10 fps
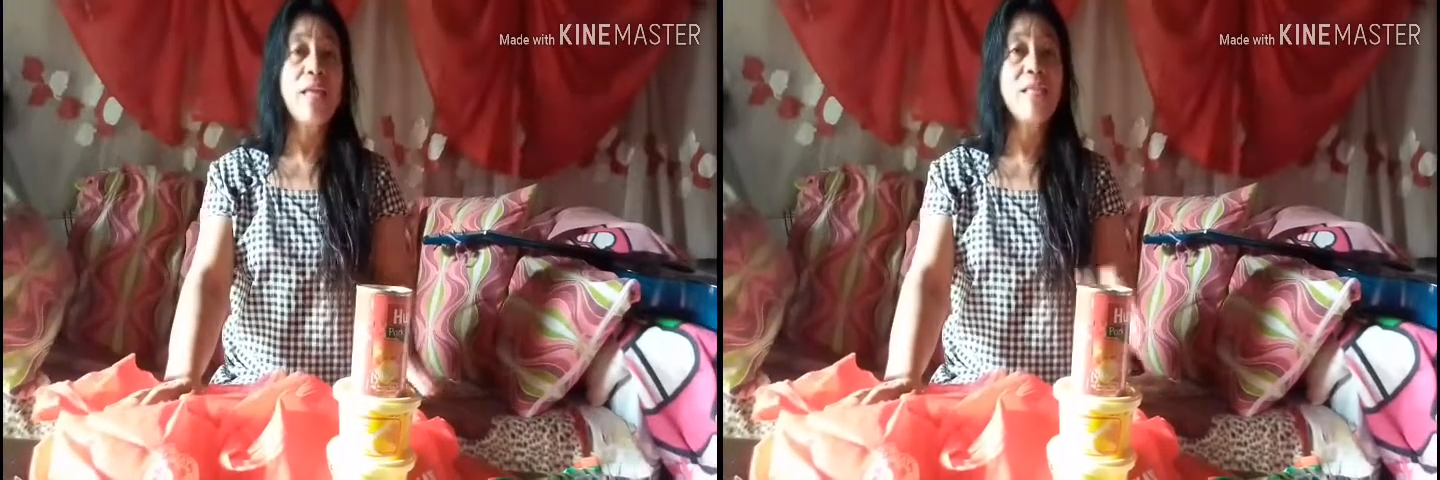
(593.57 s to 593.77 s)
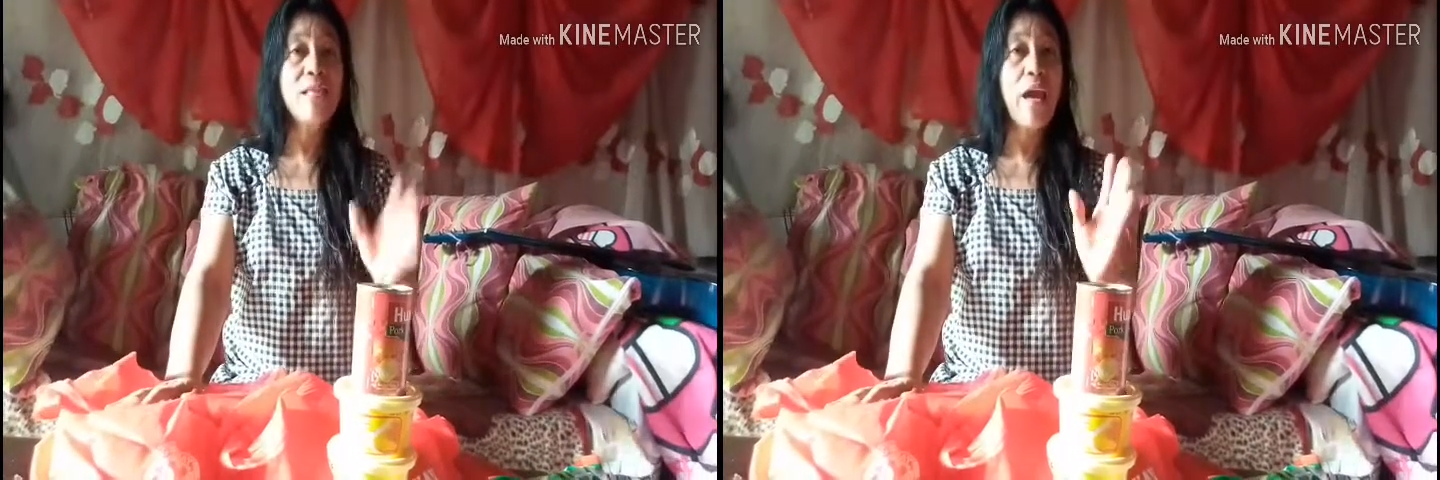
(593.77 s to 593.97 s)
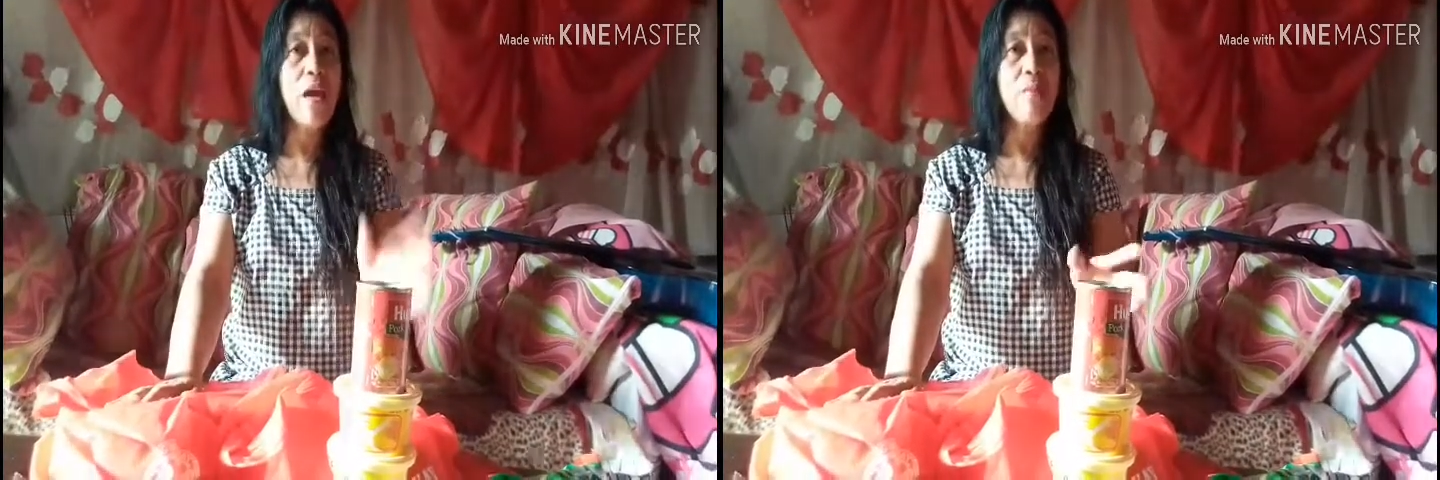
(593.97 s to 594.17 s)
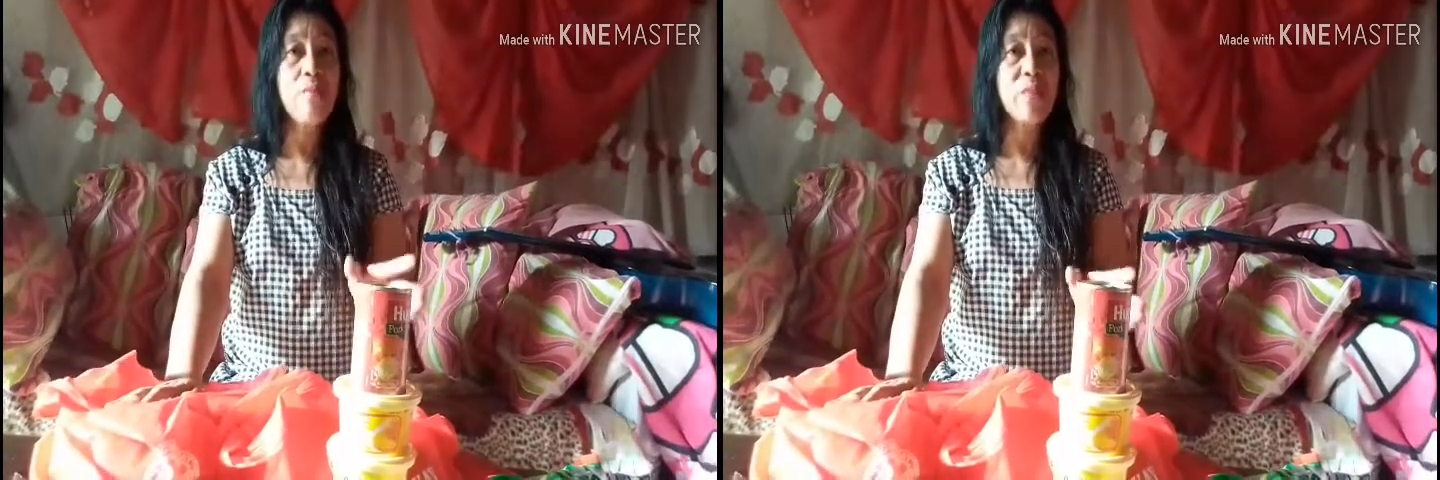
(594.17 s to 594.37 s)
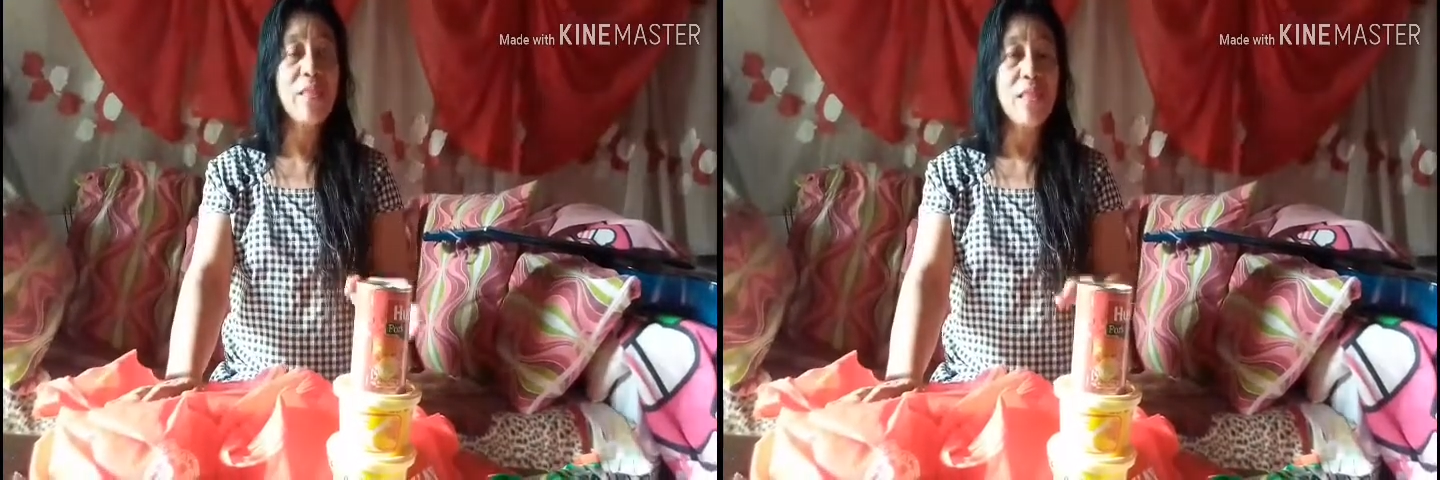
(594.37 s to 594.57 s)
safe.
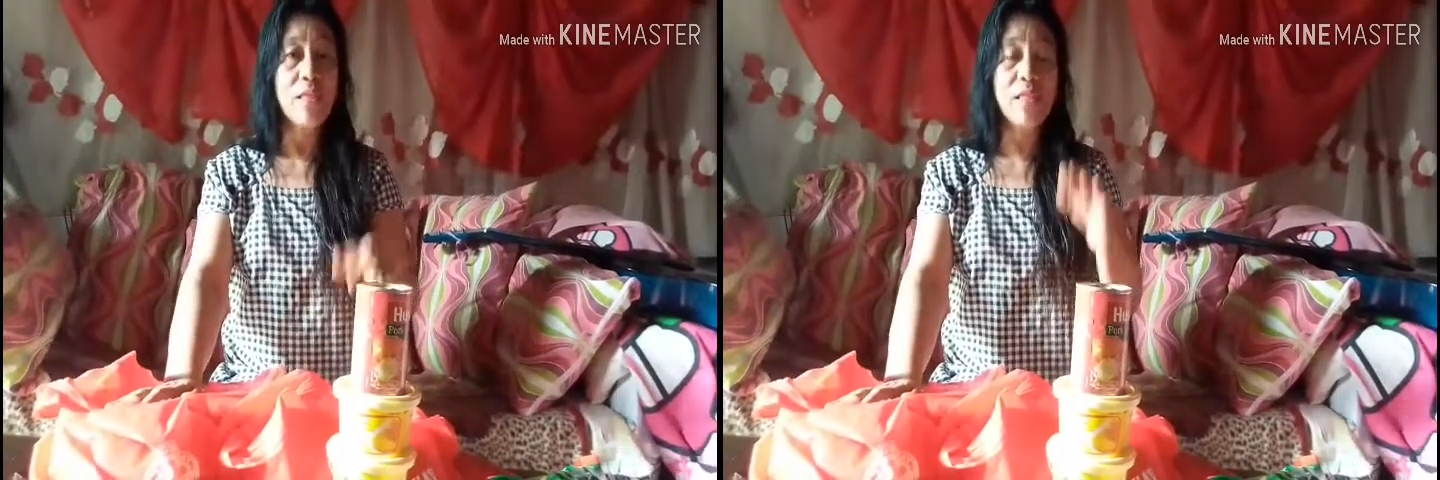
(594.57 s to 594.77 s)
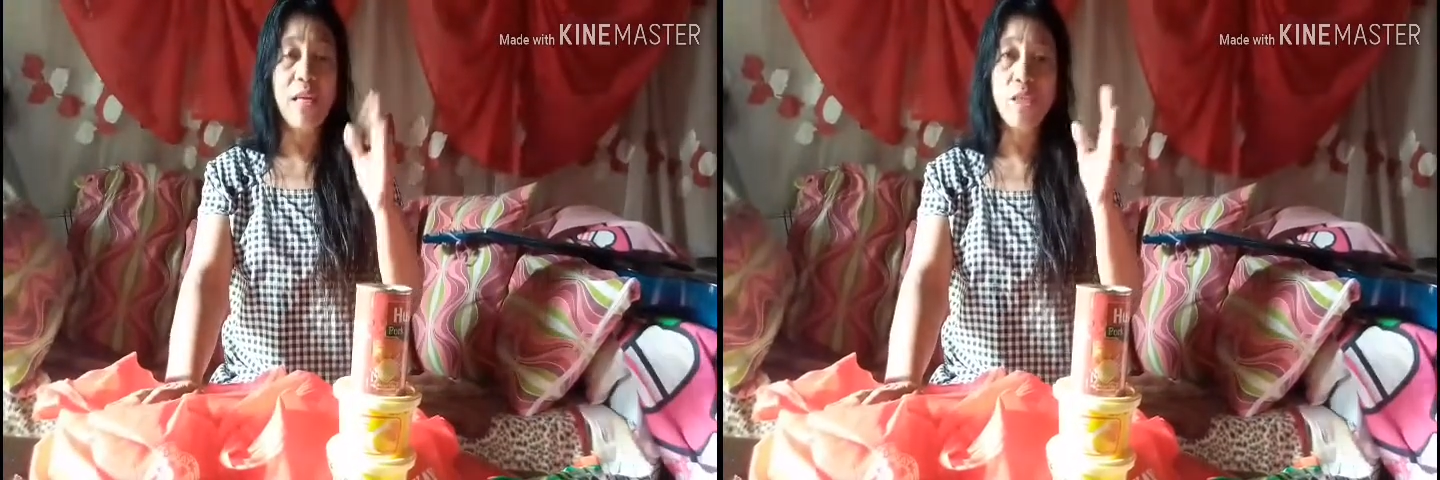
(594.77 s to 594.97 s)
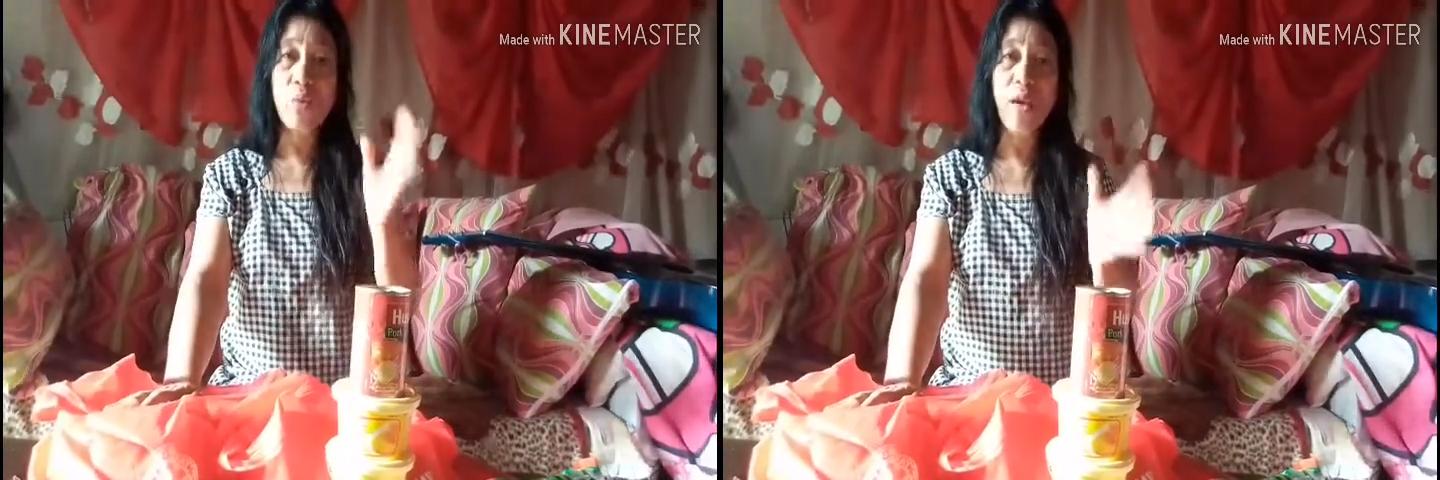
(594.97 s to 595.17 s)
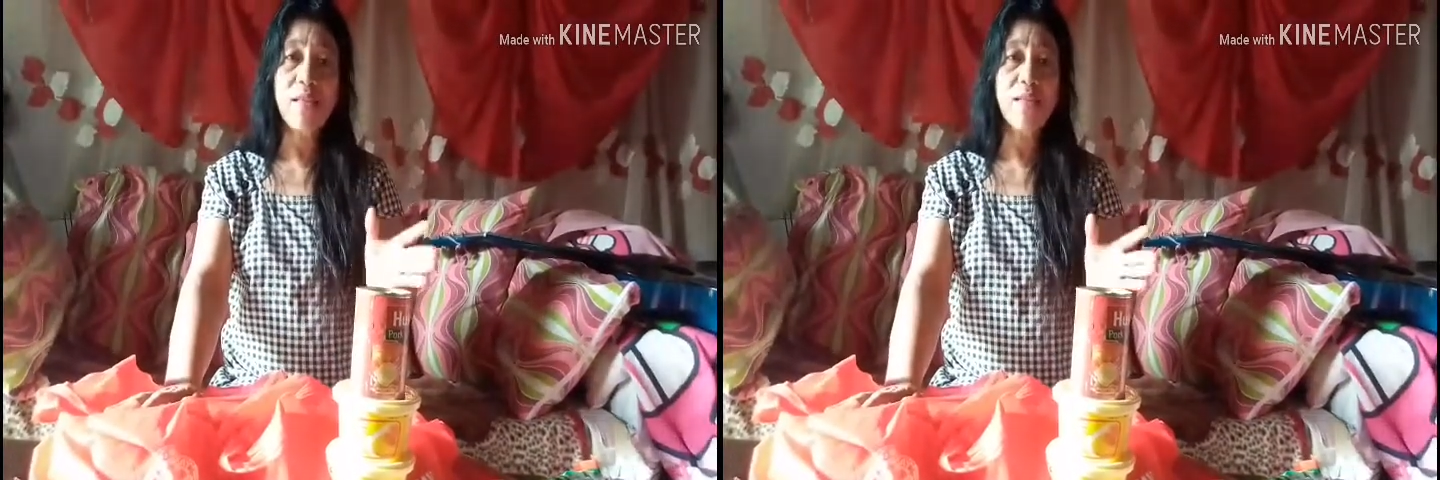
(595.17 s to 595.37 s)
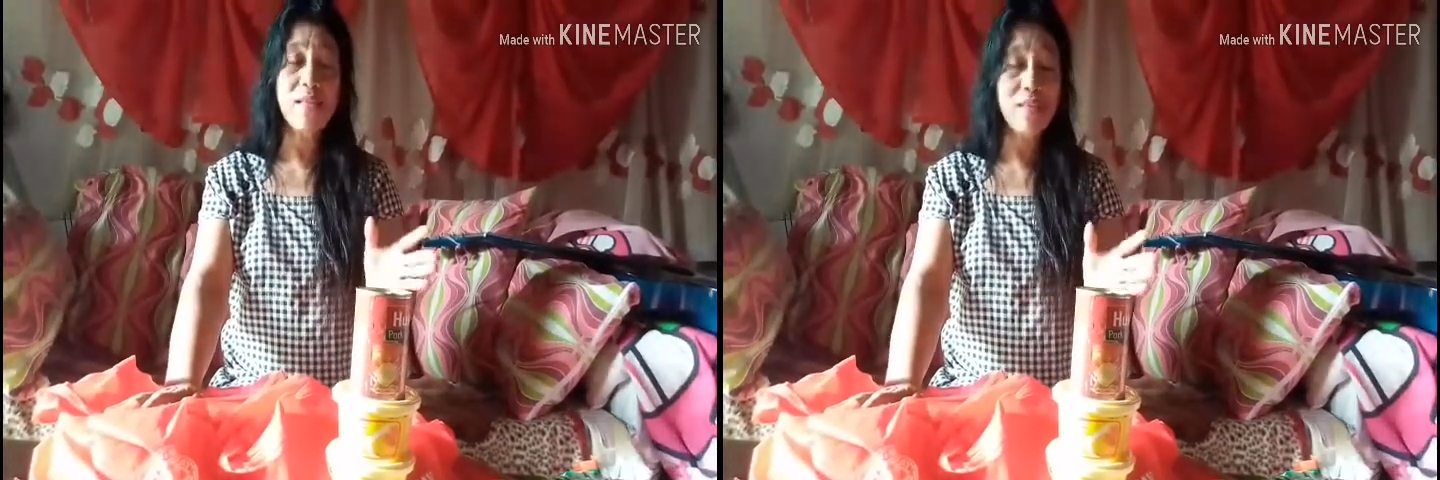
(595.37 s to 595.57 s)
Stay
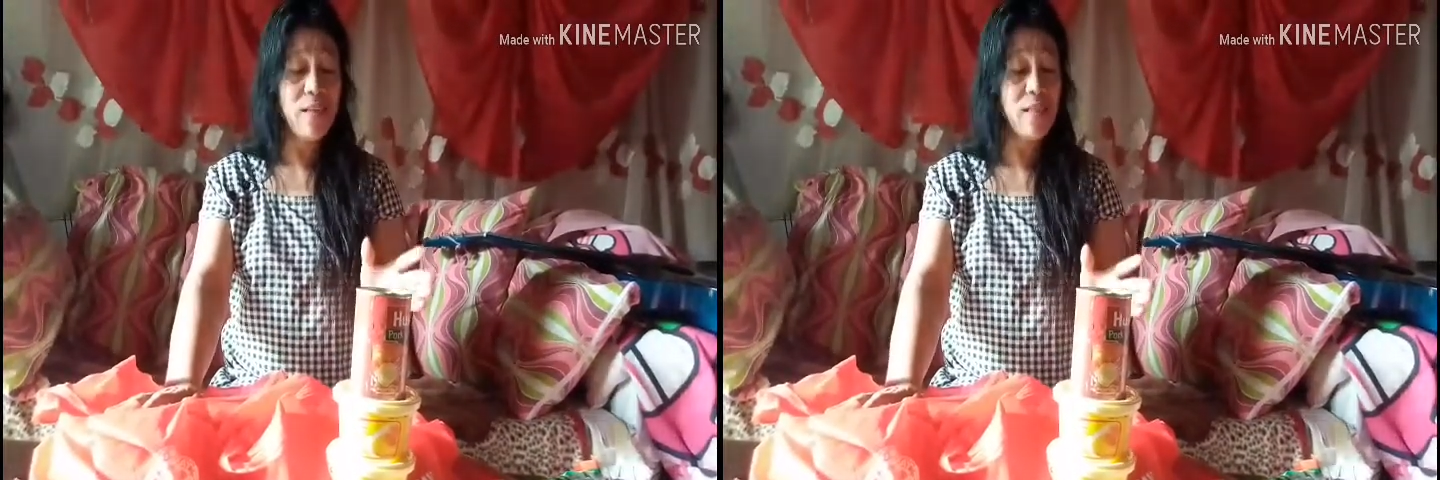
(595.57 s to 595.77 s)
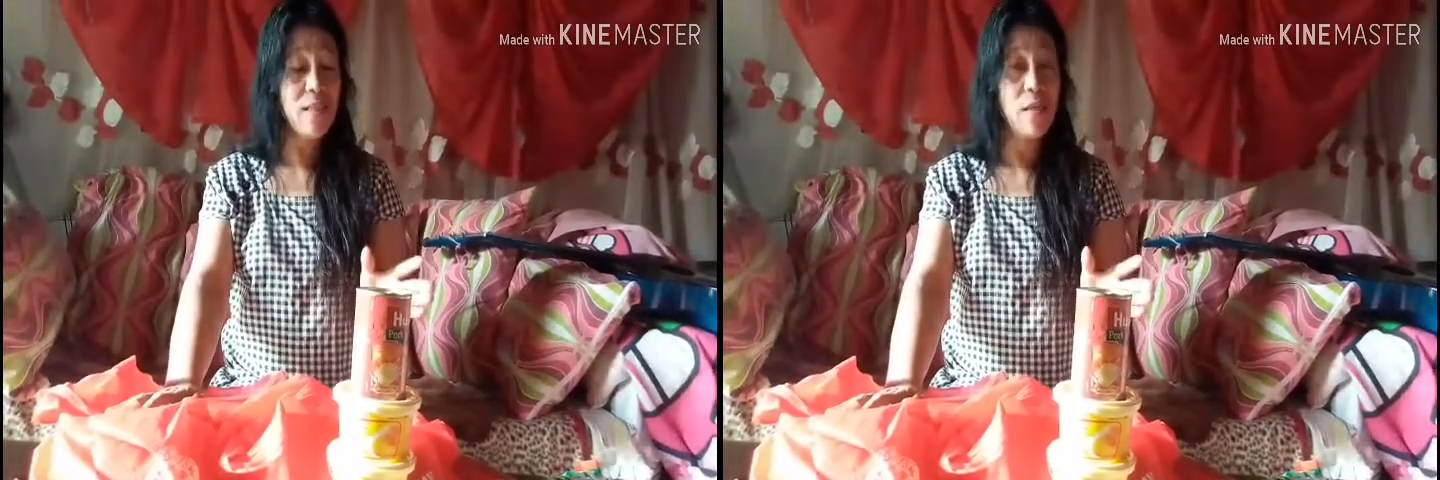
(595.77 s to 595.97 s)
sweet. Stay